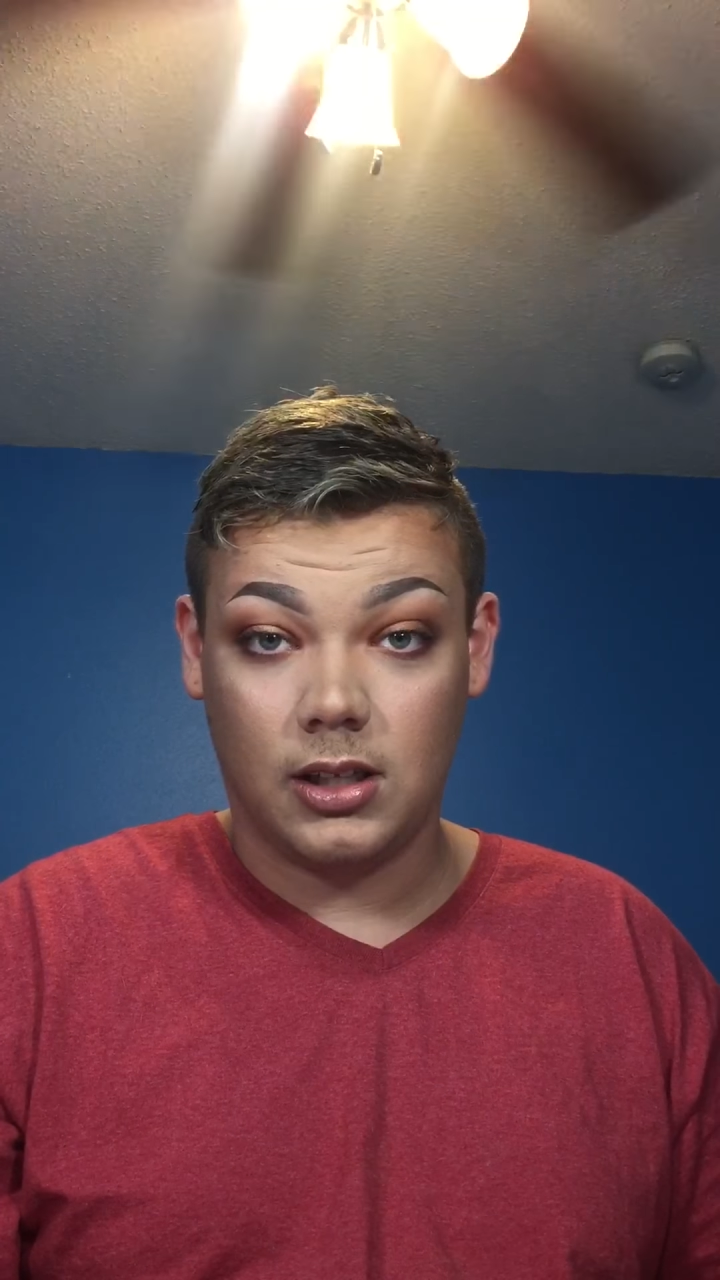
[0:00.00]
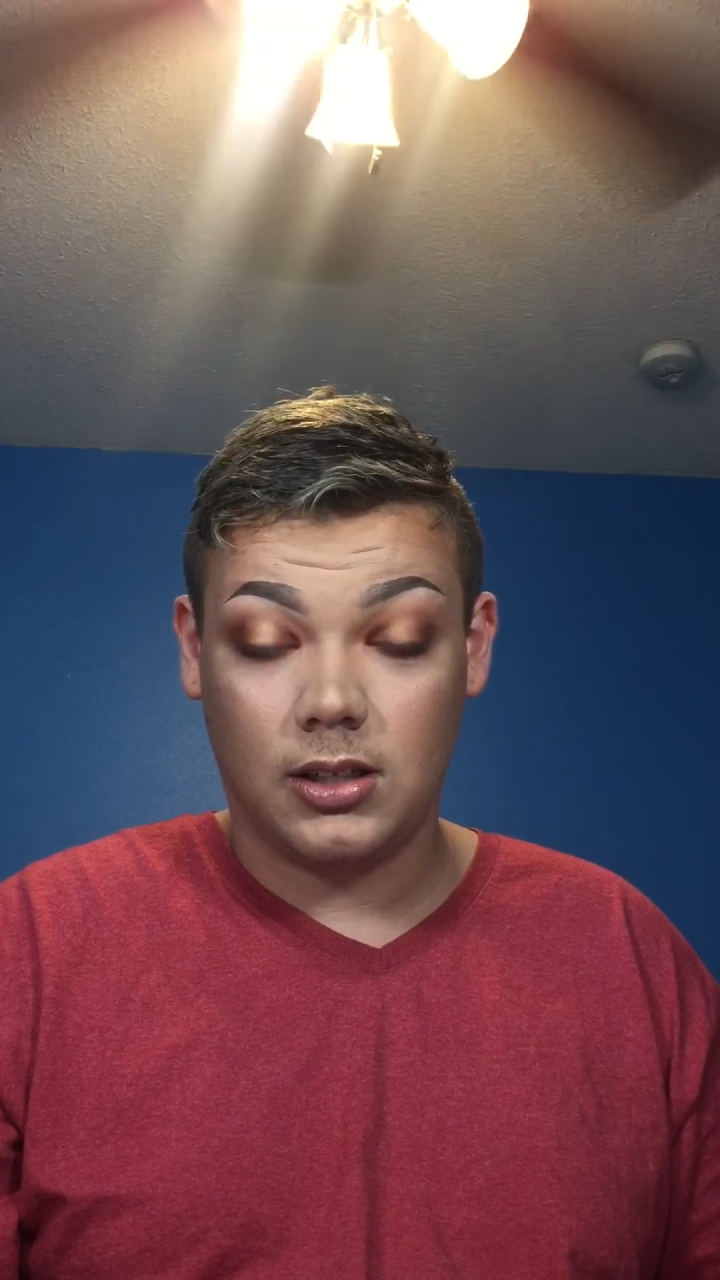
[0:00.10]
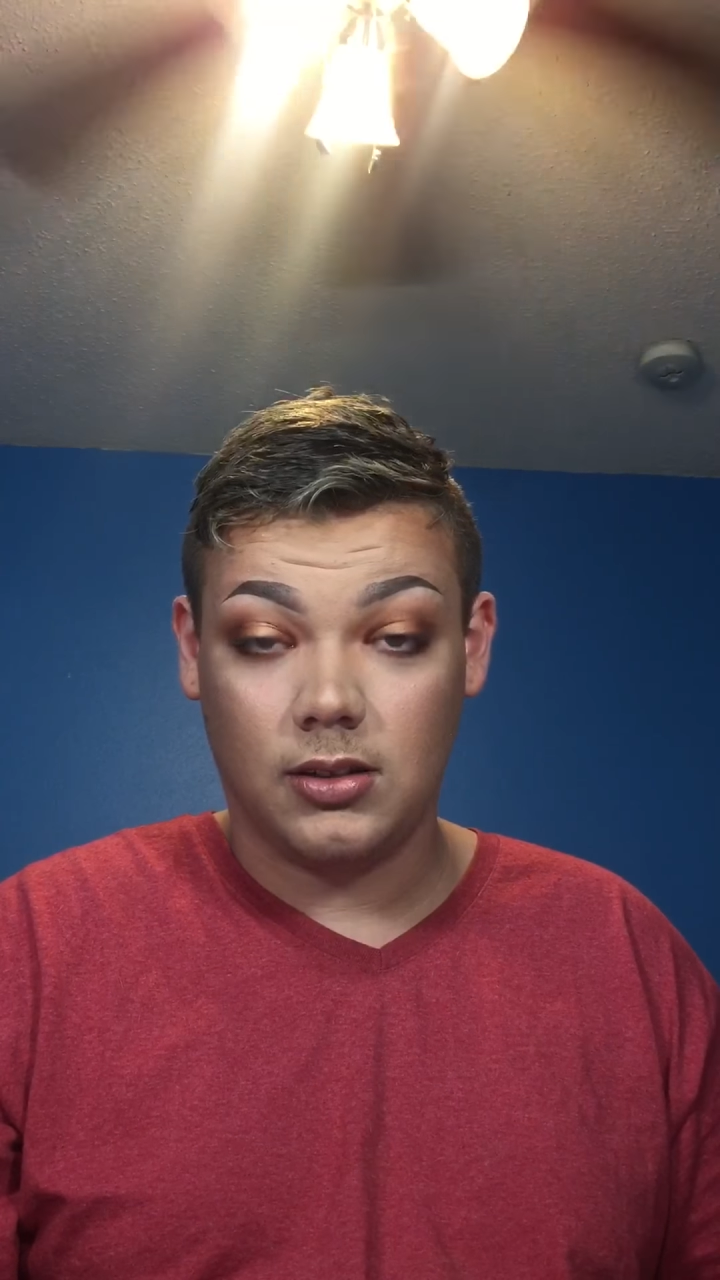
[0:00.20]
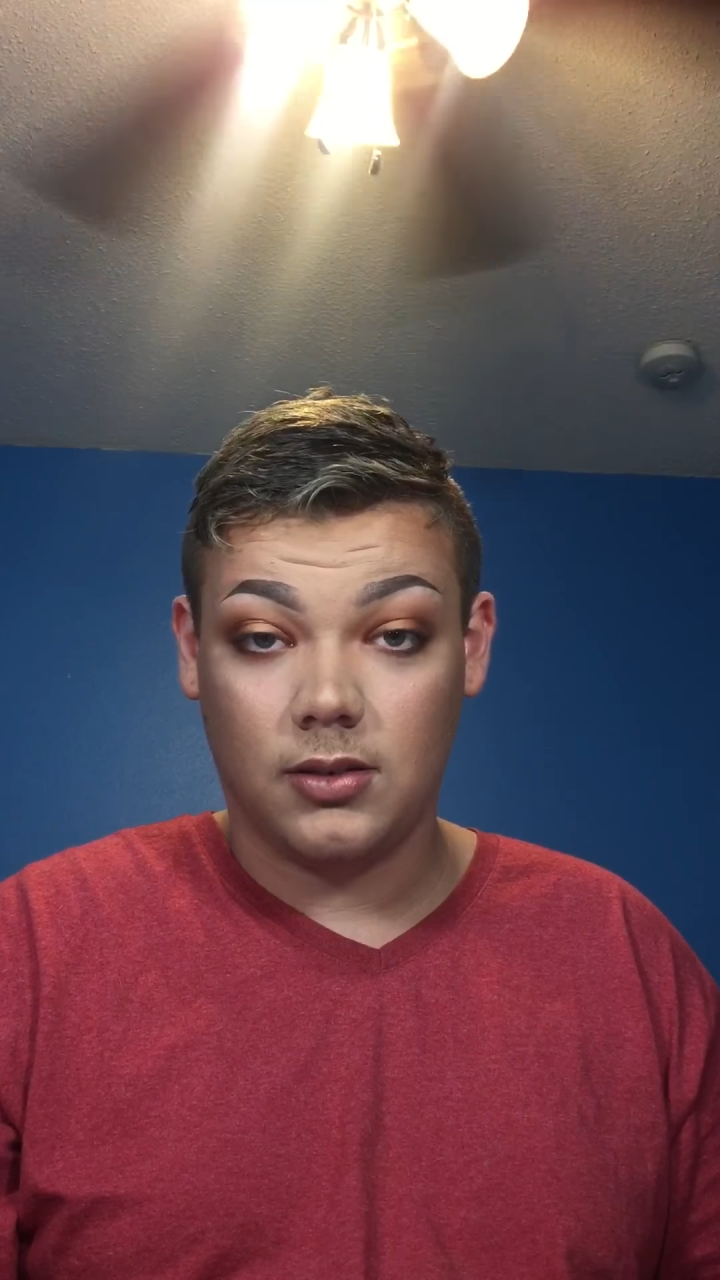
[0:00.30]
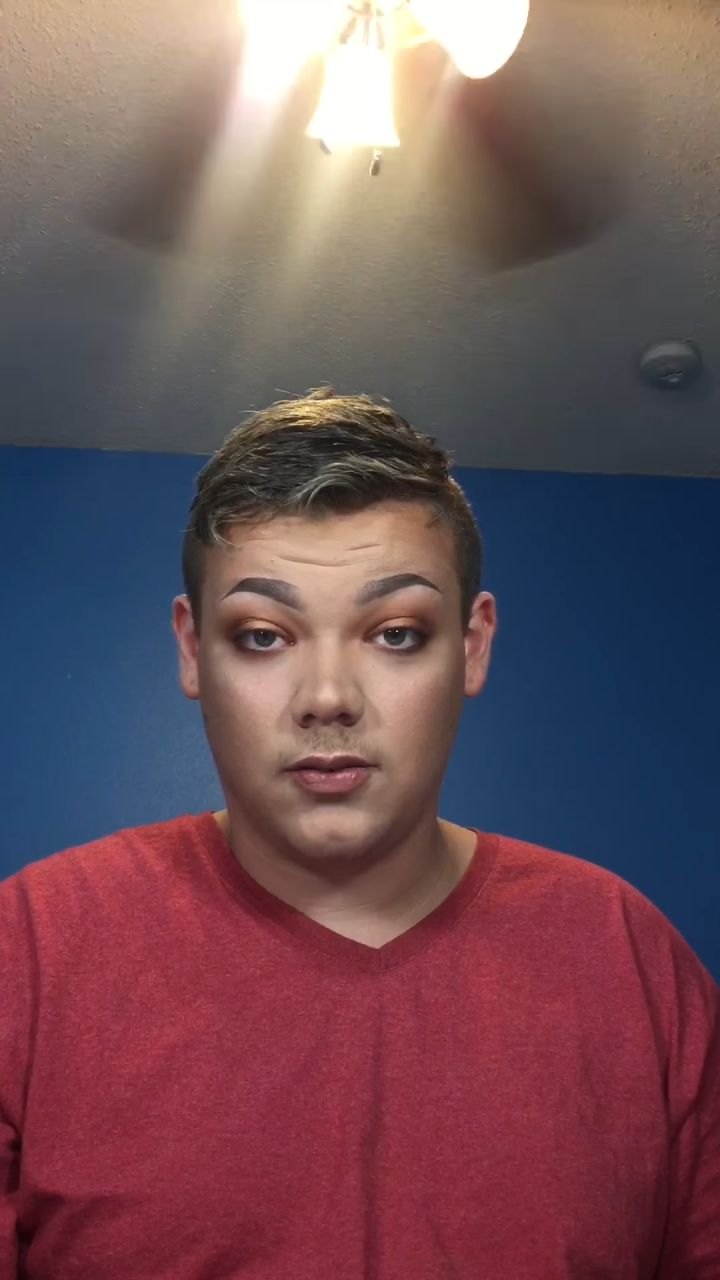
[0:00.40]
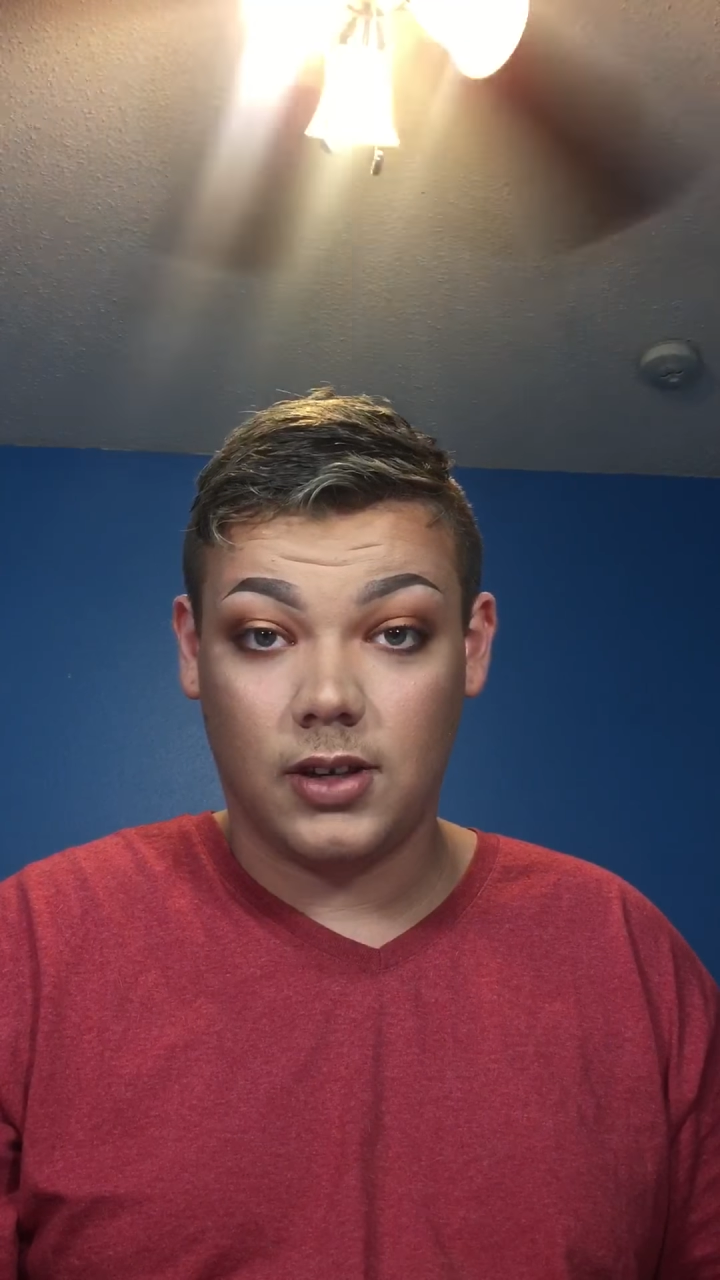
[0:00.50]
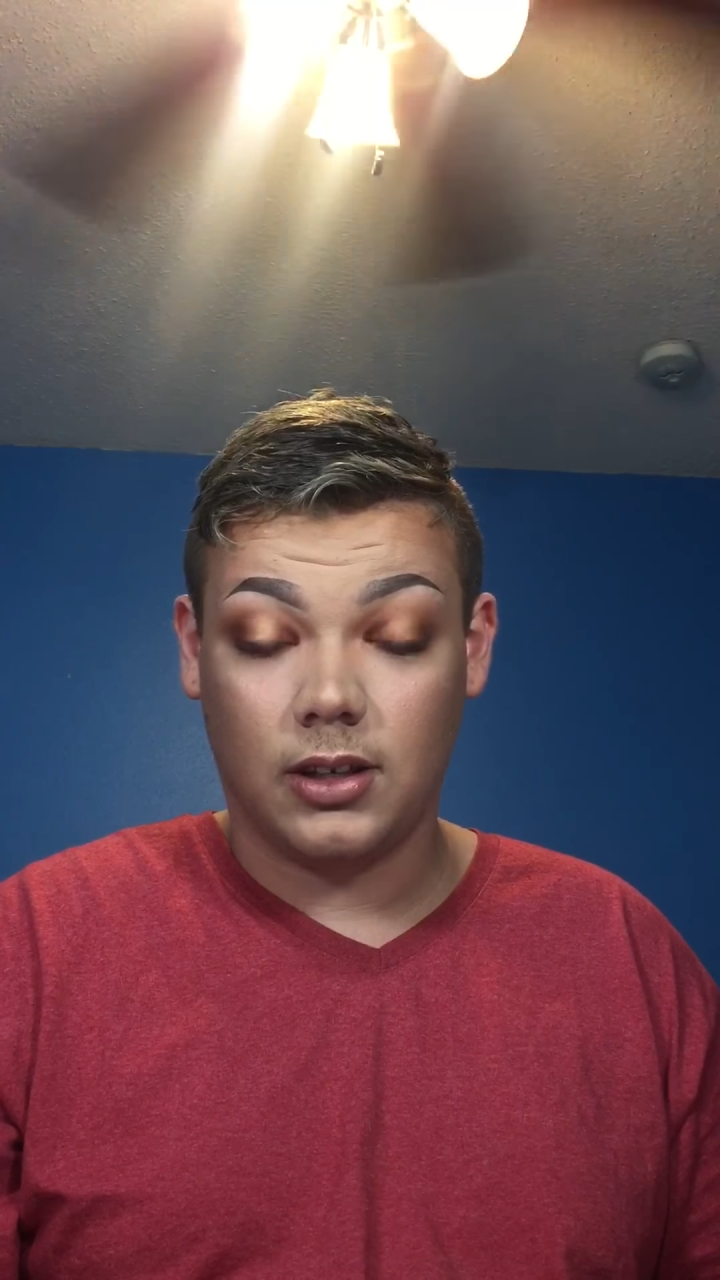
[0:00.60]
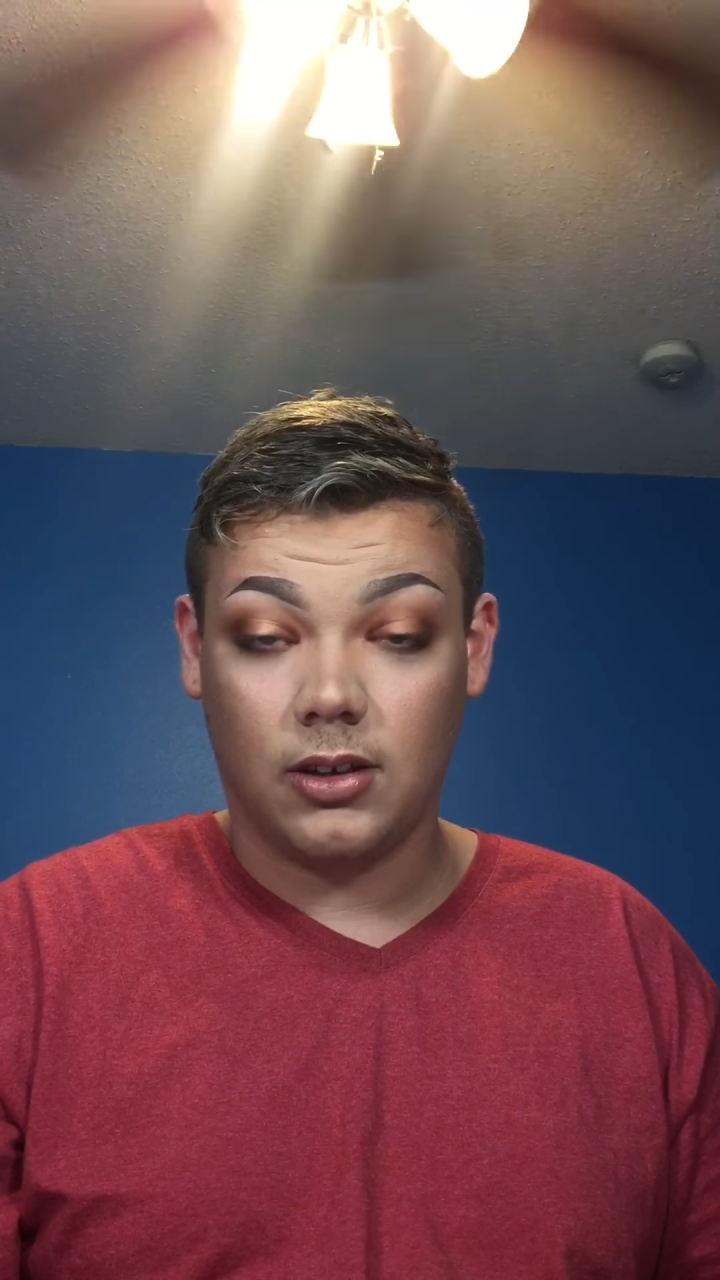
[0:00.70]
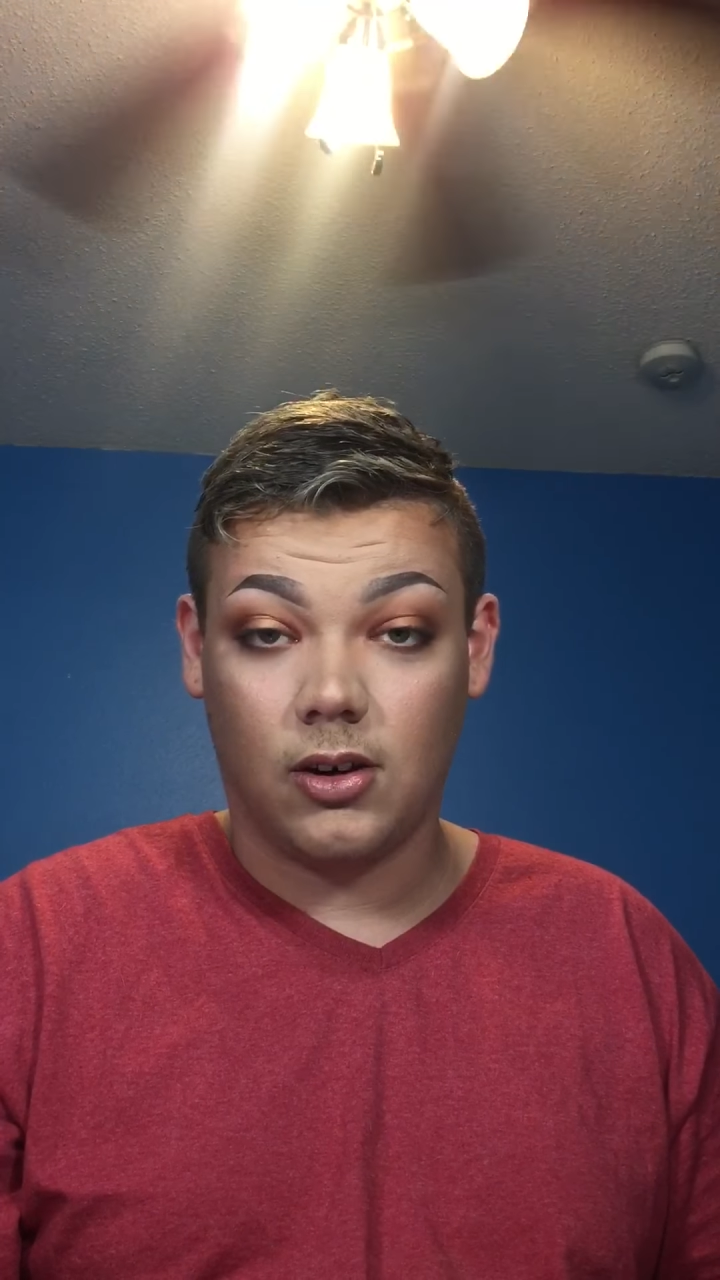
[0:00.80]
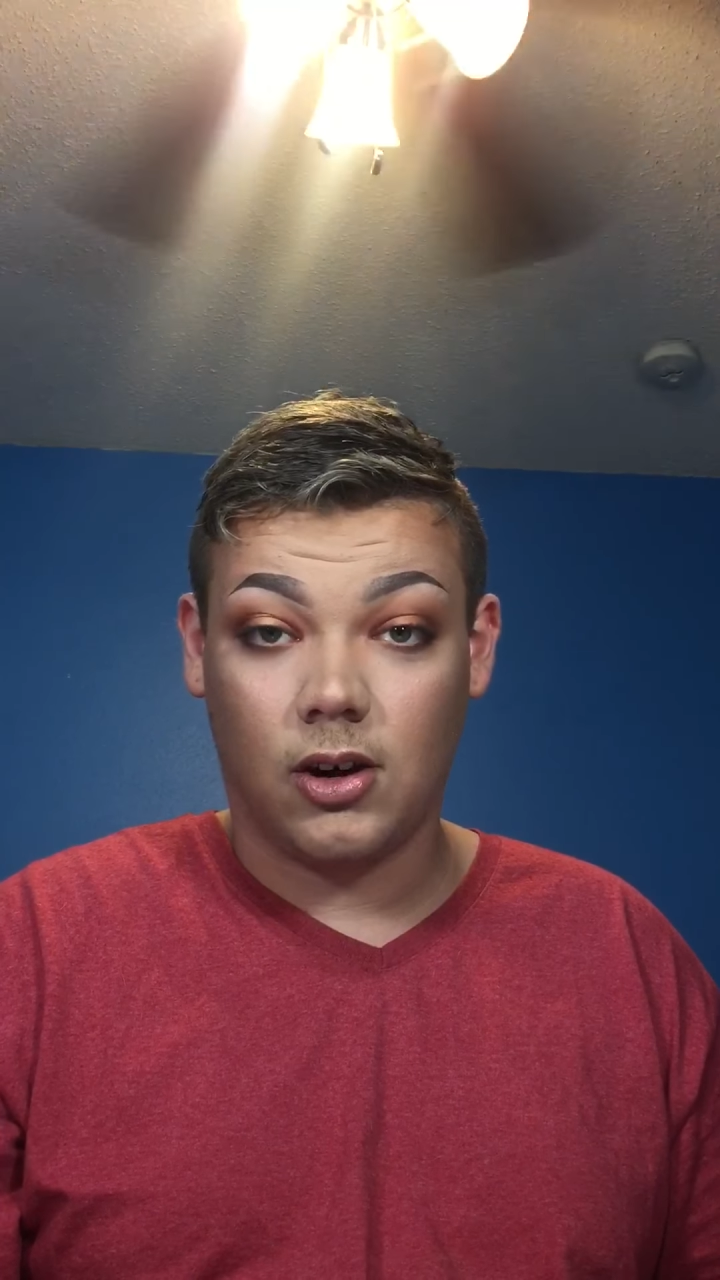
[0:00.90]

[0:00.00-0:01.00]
I think they're fucking